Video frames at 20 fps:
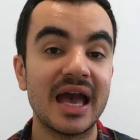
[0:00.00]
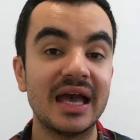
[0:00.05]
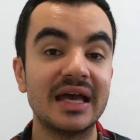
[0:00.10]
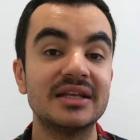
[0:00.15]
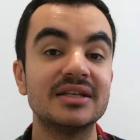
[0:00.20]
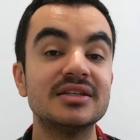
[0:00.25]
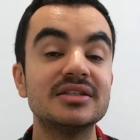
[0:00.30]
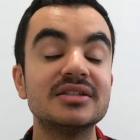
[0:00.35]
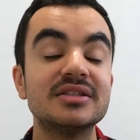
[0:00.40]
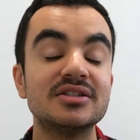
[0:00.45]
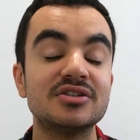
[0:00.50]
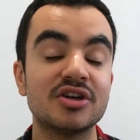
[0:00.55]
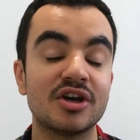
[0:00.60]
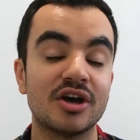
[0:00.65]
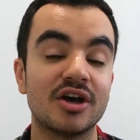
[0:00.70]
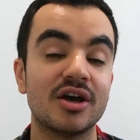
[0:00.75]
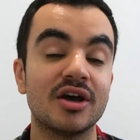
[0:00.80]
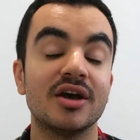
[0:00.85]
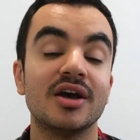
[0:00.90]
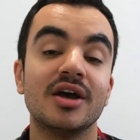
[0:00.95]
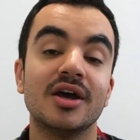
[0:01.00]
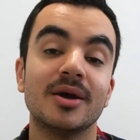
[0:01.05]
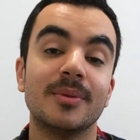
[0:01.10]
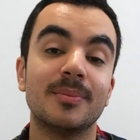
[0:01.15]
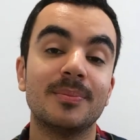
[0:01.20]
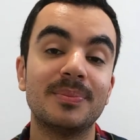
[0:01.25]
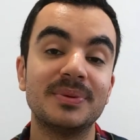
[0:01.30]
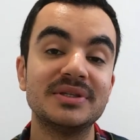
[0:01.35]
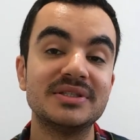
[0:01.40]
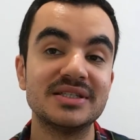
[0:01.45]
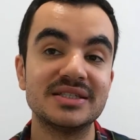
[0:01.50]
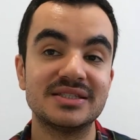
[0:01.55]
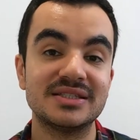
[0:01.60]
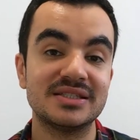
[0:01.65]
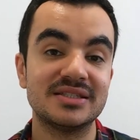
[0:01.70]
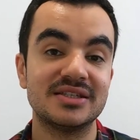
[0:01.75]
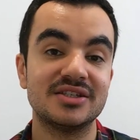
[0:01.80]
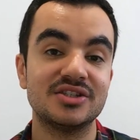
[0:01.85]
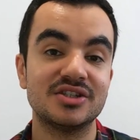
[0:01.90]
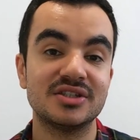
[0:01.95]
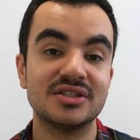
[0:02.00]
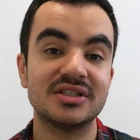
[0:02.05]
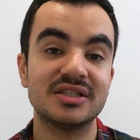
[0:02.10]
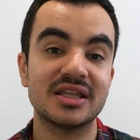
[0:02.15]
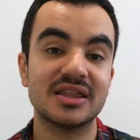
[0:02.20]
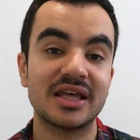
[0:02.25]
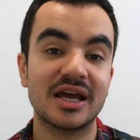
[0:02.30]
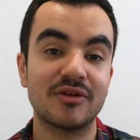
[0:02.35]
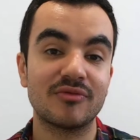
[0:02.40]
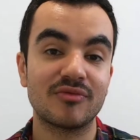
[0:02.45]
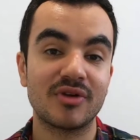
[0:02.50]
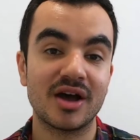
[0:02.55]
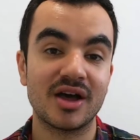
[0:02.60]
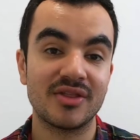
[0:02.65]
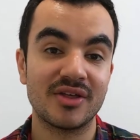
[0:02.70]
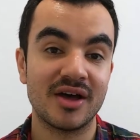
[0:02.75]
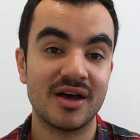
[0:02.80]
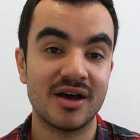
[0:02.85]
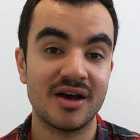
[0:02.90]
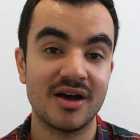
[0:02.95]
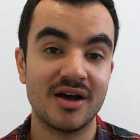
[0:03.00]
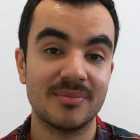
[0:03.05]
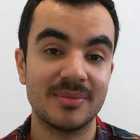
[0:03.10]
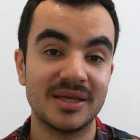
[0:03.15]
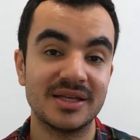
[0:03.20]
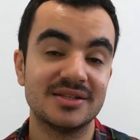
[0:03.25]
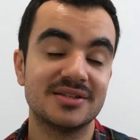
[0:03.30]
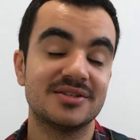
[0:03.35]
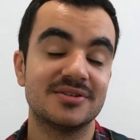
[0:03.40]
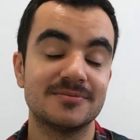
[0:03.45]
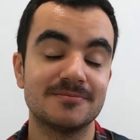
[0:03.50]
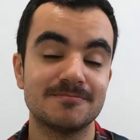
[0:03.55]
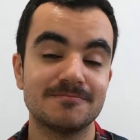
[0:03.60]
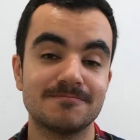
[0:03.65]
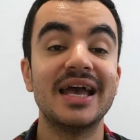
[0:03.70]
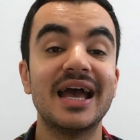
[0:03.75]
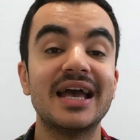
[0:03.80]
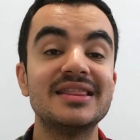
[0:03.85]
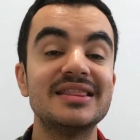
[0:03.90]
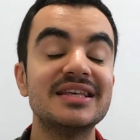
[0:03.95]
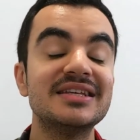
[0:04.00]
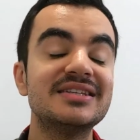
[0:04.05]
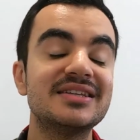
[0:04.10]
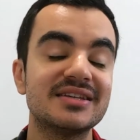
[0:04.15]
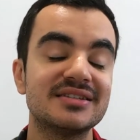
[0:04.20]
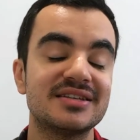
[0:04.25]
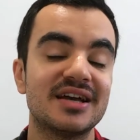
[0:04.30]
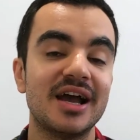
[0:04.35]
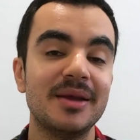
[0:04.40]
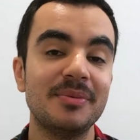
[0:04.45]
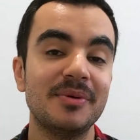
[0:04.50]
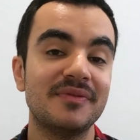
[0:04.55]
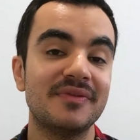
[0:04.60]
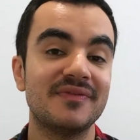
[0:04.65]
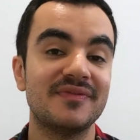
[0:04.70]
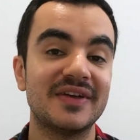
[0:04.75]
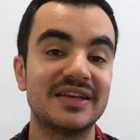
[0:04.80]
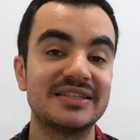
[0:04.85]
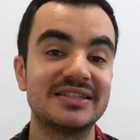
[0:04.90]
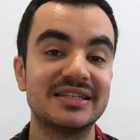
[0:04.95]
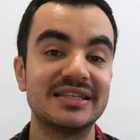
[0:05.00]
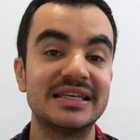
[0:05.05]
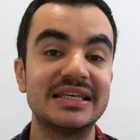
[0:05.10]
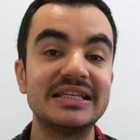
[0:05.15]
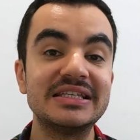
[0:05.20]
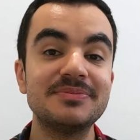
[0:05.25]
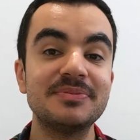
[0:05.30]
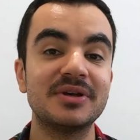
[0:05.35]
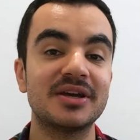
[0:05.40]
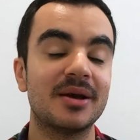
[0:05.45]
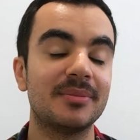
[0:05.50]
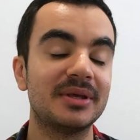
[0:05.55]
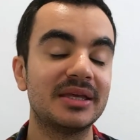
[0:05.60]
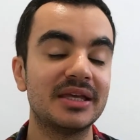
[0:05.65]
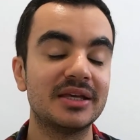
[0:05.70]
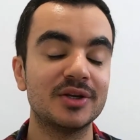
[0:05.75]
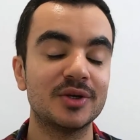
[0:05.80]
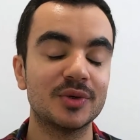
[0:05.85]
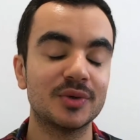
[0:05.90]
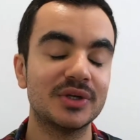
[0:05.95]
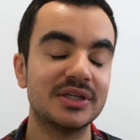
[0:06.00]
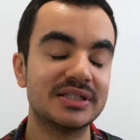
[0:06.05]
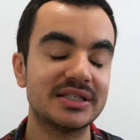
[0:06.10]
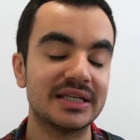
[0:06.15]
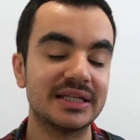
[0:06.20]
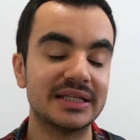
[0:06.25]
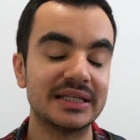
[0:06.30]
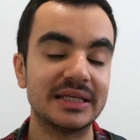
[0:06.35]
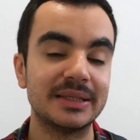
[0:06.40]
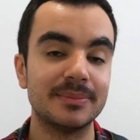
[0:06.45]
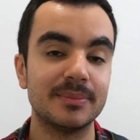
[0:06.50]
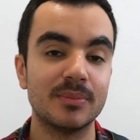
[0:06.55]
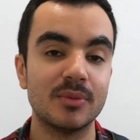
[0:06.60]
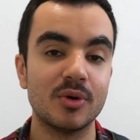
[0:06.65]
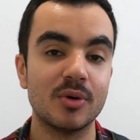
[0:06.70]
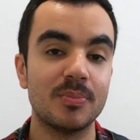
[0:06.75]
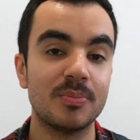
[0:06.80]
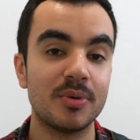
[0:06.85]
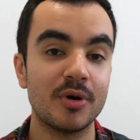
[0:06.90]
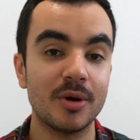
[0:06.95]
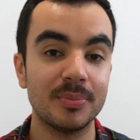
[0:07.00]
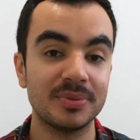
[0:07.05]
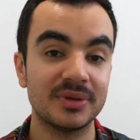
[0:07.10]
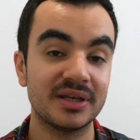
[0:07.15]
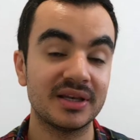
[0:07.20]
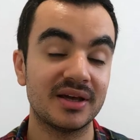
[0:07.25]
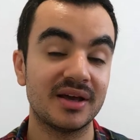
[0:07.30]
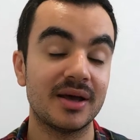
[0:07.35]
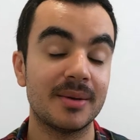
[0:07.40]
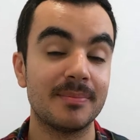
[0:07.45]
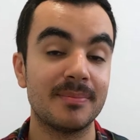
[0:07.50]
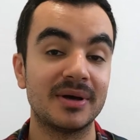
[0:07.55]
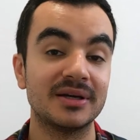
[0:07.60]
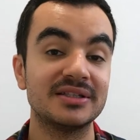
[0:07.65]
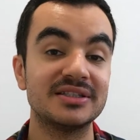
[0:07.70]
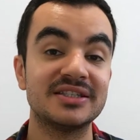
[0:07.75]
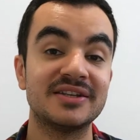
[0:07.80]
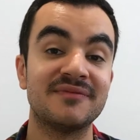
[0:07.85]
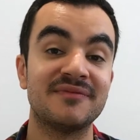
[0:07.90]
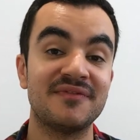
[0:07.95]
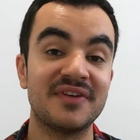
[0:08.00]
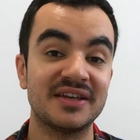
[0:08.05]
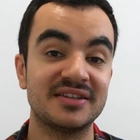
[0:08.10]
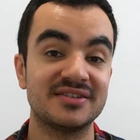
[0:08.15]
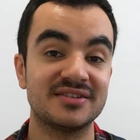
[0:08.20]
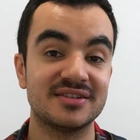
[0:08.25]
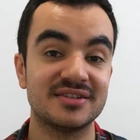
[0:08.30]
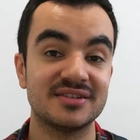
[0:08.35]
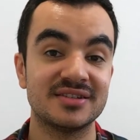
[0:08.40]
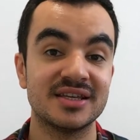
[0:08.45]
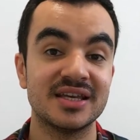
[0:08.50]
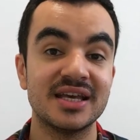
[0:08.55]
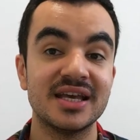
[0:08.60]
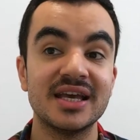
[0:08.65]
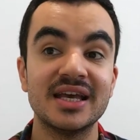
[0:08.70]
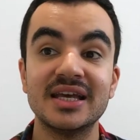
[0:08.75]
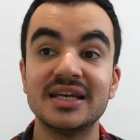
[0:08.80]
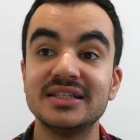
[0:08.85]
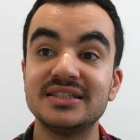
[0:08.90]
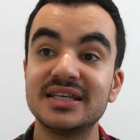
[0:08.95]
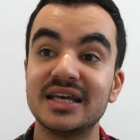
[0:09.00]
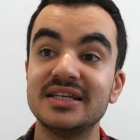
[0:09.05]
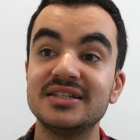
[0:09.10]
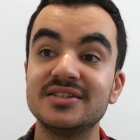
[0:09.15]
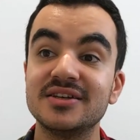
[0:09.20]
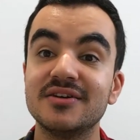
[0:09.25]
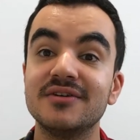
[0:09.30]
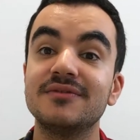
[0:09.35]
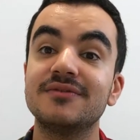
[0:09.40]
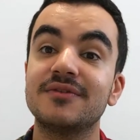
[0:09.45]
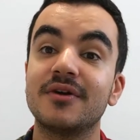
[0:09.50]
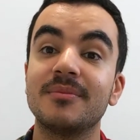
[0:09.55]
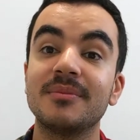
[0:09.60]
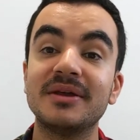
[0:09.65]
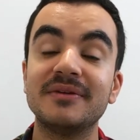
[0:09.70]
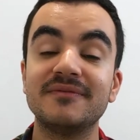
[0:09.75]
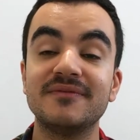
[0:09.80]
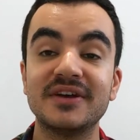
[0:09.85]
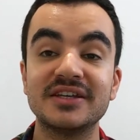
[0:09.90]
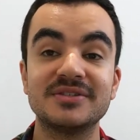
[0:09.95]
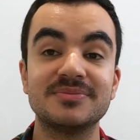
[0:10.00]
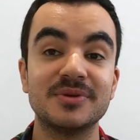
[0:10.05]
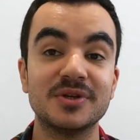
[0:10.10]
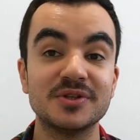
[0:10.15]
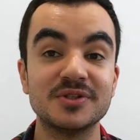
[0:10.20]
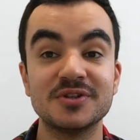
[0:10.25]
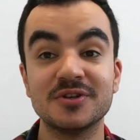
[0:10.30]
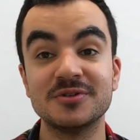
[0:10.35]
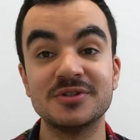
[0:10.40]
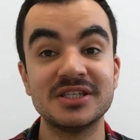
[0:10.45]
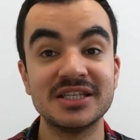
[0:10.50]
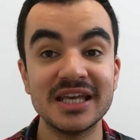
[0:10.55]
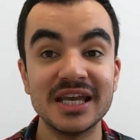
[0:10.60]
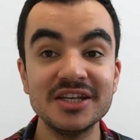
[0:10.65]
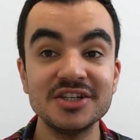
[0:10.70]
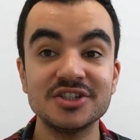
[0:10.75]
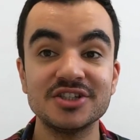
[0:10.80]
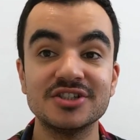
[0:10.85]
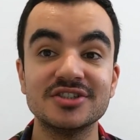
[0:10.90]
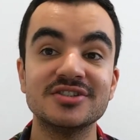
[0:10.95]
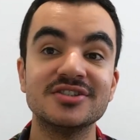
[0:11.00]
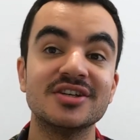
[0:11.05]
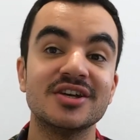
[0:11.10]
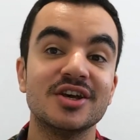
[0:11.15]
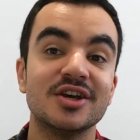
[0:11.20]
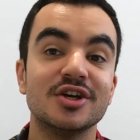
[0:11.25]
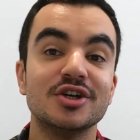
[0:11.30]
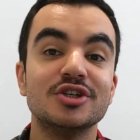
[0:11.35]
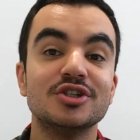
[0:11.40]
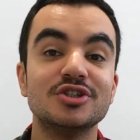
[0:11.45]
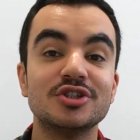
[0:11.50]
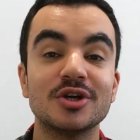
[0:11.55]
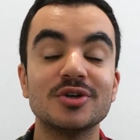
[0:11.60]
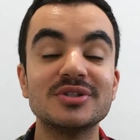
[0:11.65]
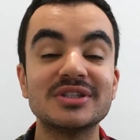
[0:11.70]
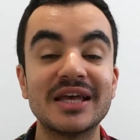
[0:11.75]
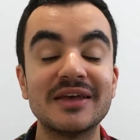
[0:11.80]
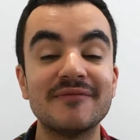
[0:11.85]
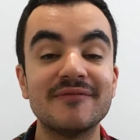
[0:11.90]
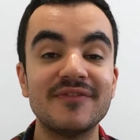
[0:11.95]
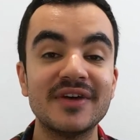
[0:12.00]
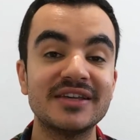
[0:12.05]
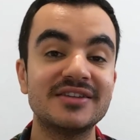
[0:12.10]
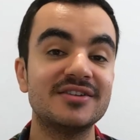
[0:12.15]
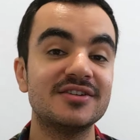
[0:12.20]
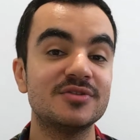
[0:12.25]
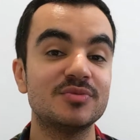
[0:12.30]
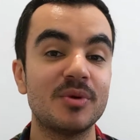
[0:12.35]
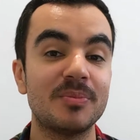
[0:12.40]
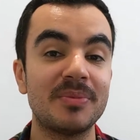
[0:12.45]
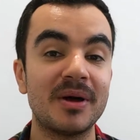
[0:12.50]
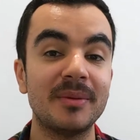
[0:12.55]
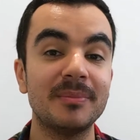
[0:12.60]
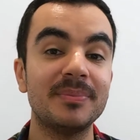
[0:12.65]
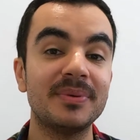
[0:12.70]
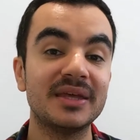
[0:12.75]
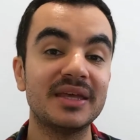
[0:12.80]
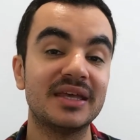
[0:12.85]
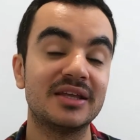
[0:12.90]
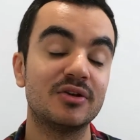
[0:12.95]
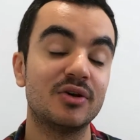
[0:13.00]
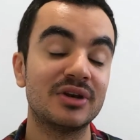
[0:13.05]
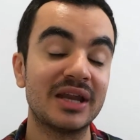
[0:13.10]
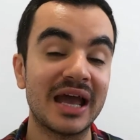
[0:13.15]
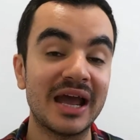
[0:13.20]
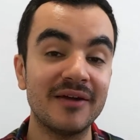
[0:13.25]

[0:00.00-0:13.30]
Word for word: and deter business decisions that rather harm it. And this type of investing is becoming increasingly more popular amongst investors. Data from investment associations shows that investors were pumping in on